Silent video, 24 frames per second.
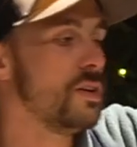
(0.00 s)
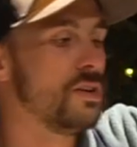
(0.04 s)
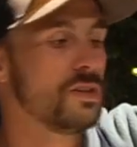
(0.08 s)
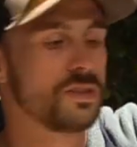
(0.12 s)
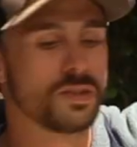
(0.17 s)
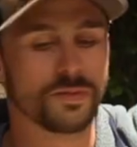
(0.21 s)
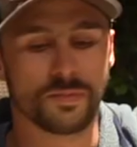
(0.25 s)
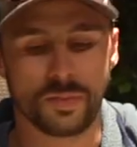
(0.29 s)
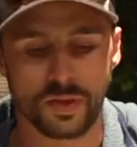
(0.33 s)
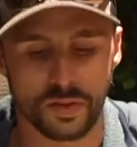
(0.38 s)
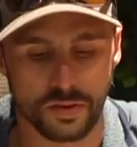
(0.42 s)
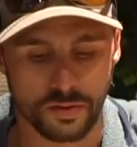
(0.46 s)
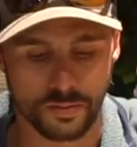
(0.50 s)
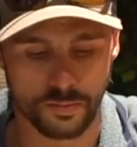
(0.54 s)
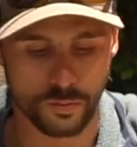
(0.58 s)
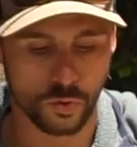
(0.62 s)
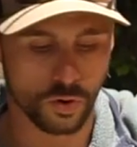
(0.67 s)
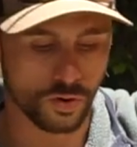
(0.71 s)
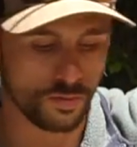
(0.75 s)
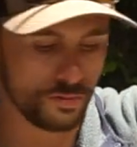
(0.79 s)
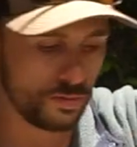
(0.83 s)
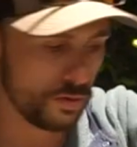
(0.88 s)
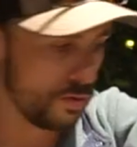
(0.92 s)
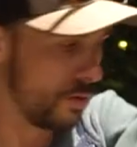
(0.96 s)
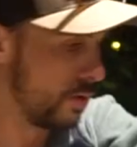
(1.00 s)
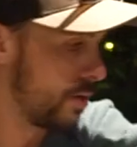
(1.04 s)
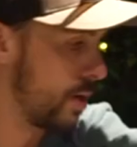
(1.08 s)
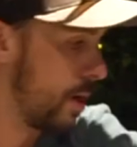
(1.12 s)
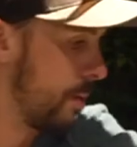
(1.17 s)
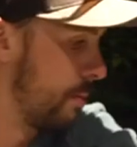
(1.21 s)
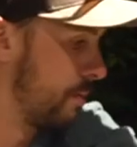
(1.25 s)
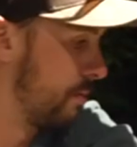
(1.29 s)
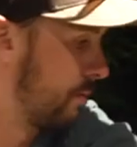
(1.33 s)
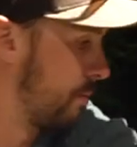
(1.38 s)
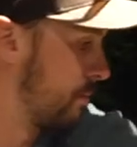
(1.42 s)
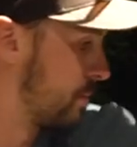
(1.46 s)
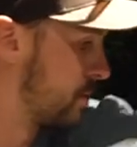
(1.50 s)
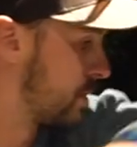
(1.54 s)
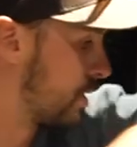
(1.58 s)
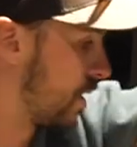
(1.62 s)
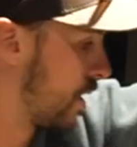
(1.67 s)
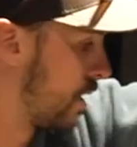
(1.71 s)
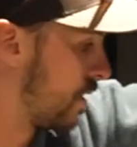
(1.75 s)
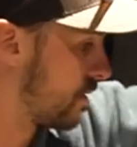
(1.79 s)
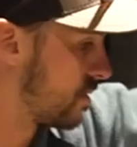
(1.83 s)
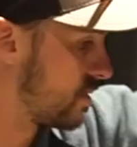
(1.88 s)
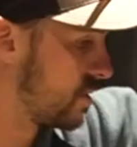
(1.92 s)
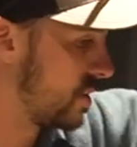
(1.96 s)
some other more fluorocarbon from
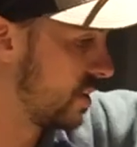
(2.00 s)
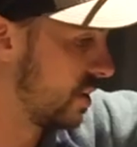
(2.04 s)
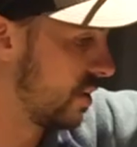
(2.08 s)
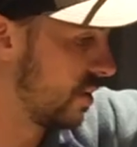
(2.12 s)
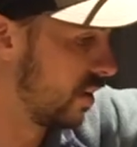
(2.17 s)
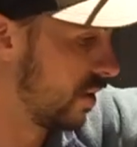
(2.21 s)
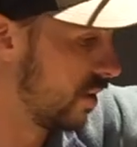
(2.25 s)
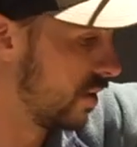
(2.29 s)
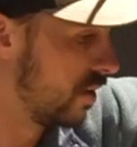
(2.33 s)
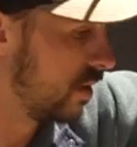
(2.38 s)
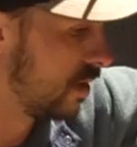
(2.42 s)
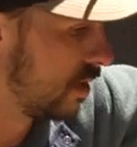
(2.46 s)
Soft Steel.